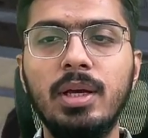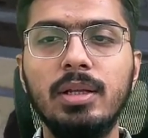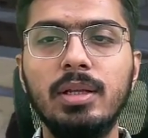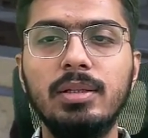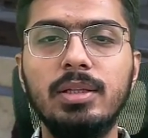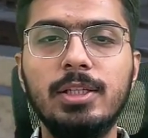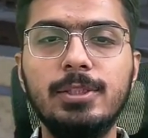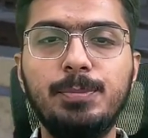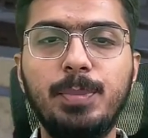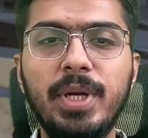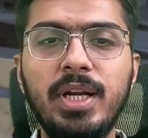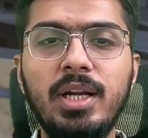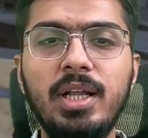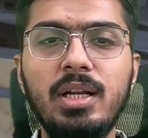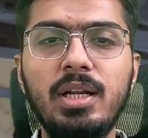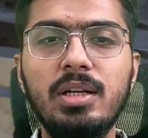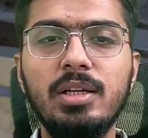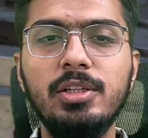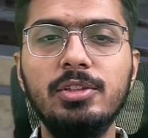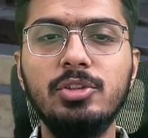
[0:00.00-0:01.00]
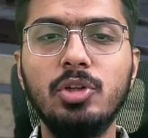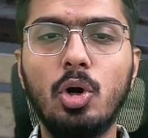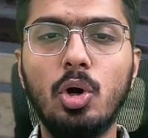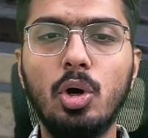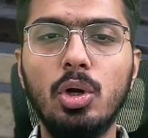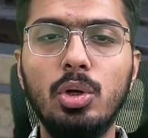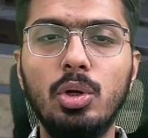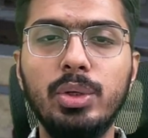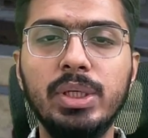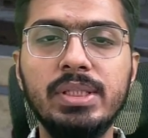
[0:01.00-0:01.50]
The spindle is
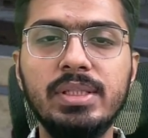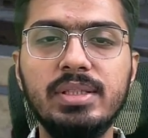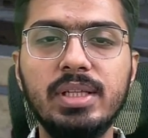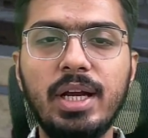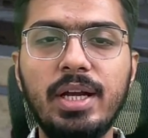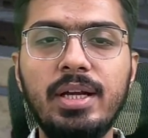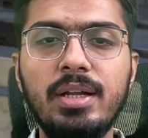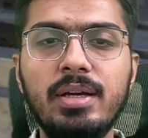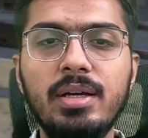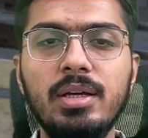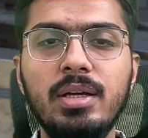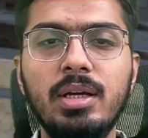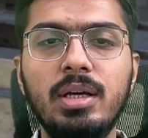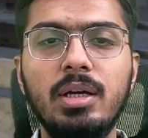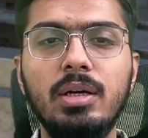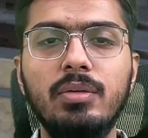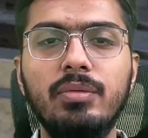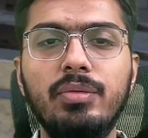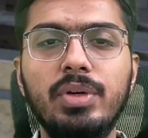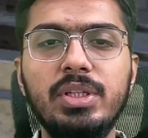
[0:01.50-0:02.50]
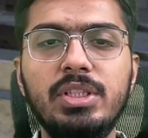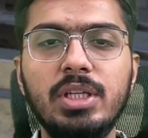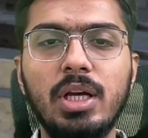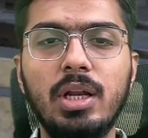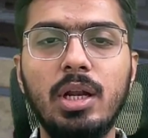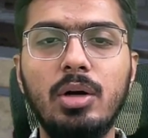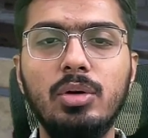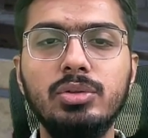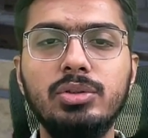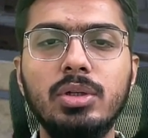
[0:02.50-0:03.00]
hollow inside, which
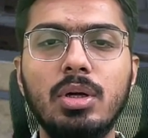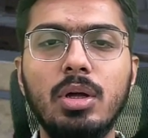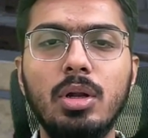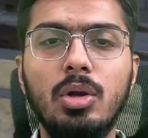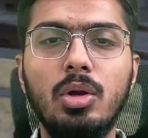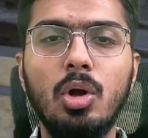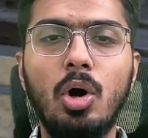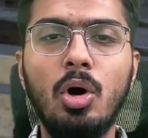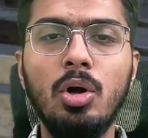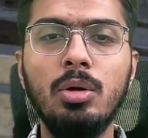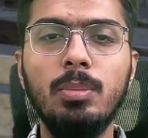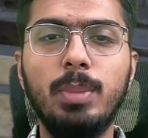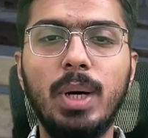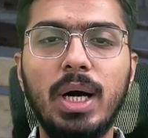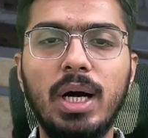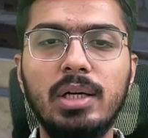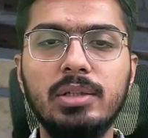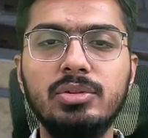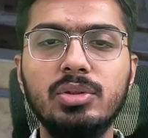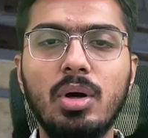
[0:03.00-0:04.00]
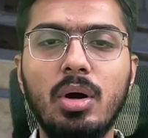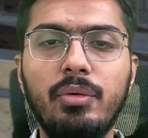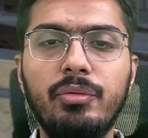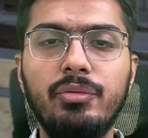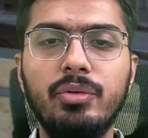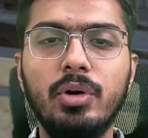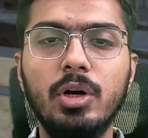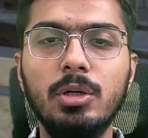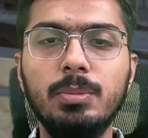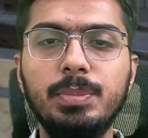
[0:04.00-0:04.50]
allows long bars of
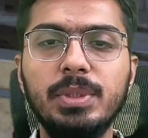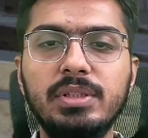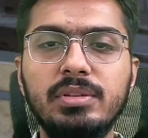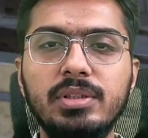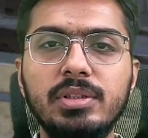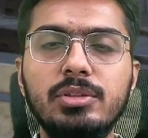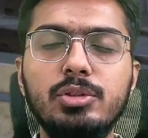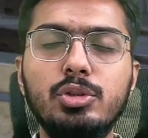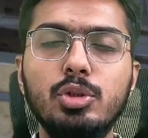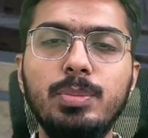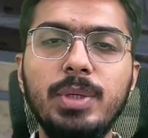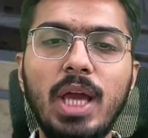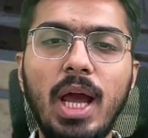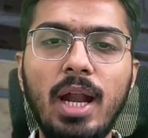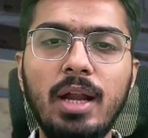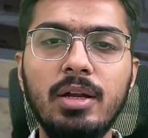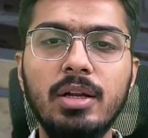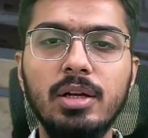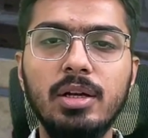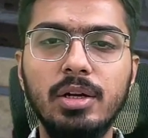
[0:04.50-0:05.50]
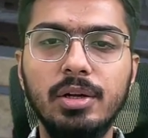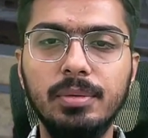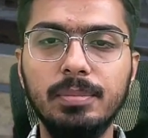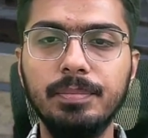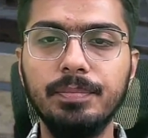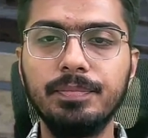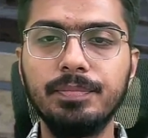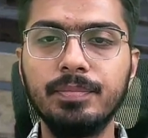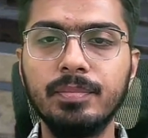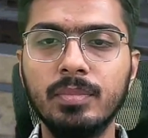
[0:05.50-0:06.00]
workpieces to be handled.
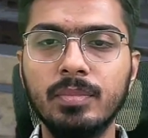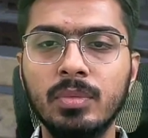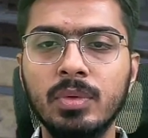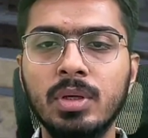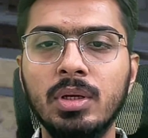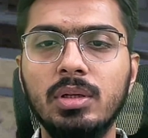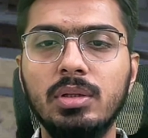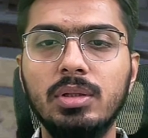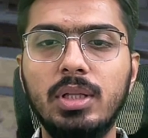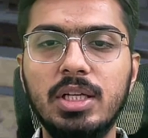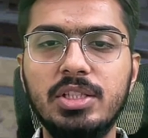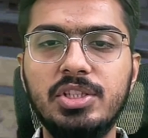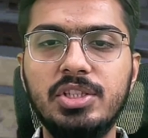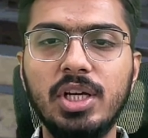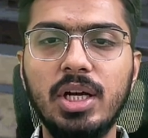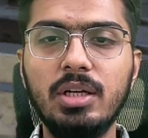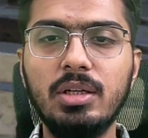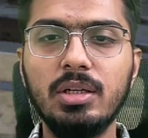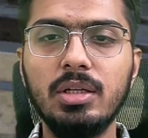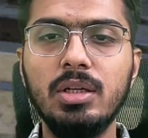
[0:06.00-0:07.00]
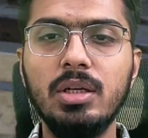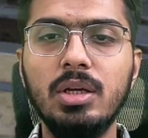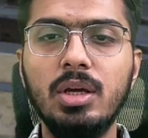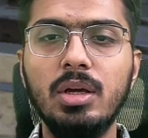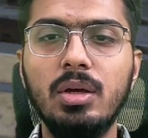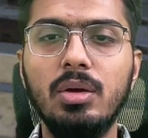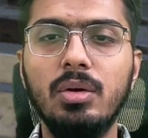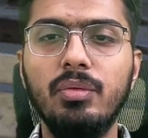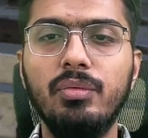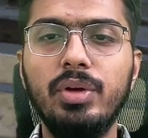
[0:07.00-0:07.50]
The chuck,
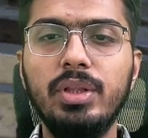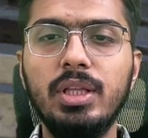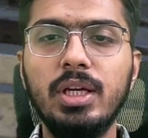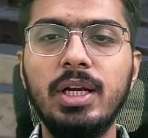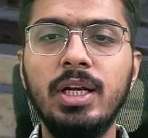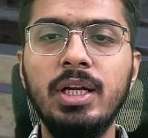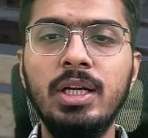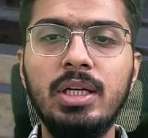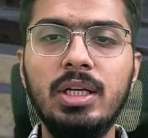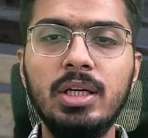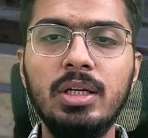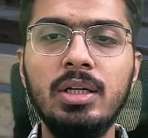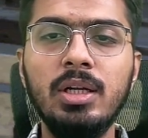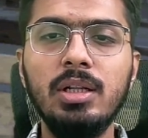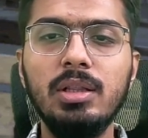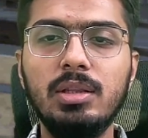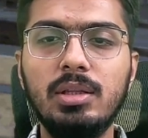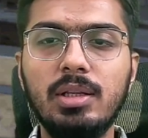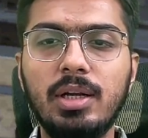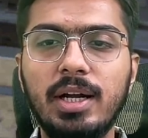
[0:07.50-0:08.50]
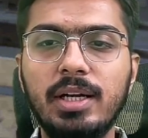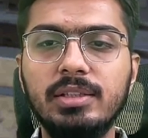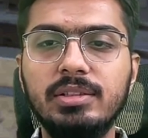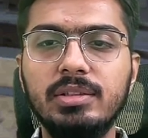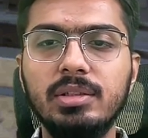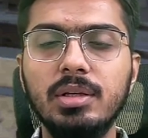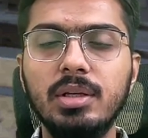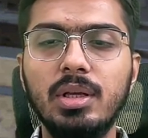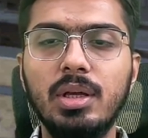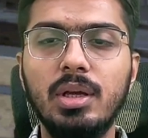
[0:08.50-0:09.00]
with internal threads,
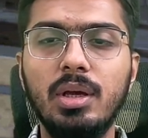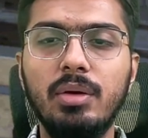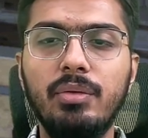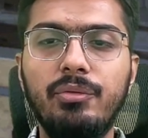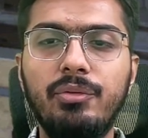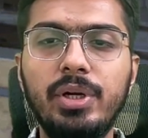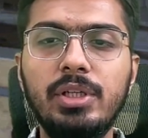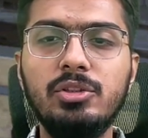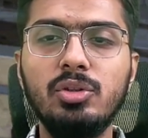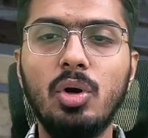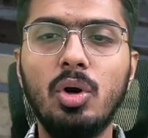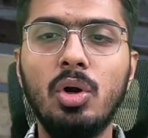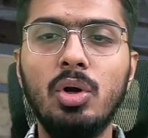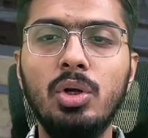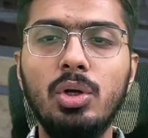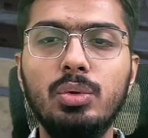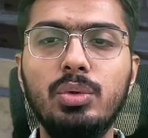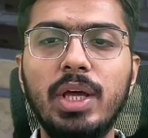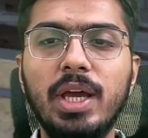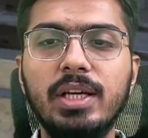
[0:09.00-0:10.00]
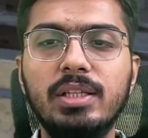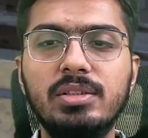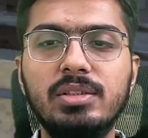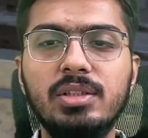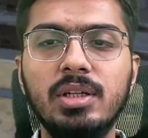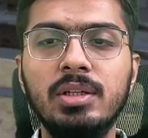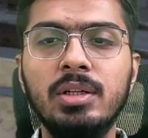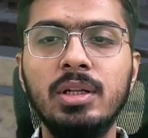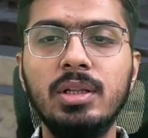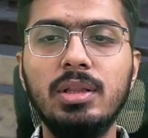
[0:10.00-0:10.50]
fits onto the
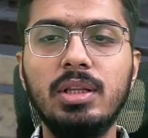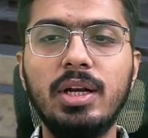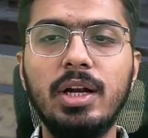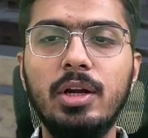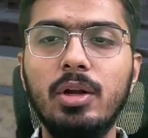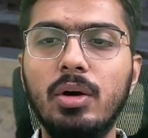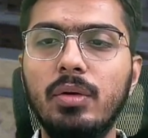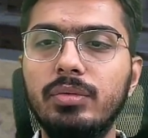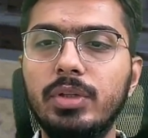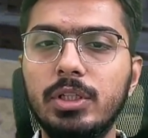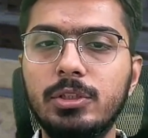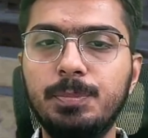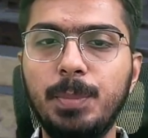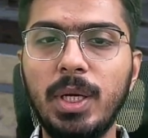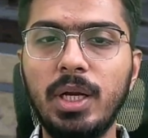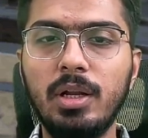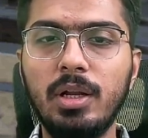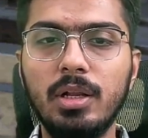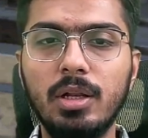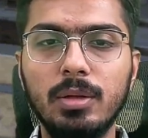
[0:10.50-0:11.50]
external thread of the spindle,